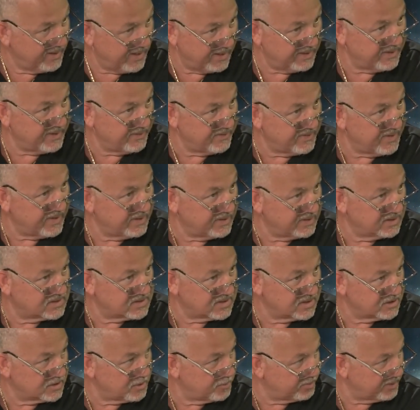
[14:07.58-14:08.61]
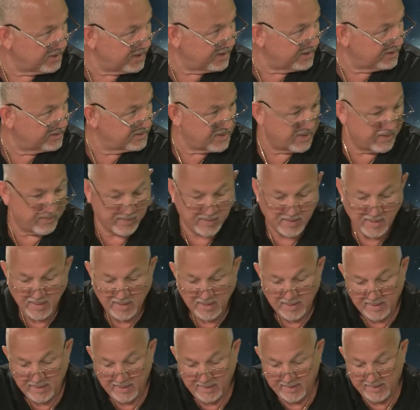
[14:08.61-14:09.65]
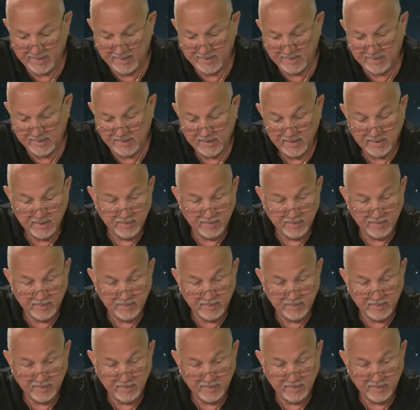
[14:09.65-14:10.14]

and they yeah. think it's interplanetary. Right, right. And uh,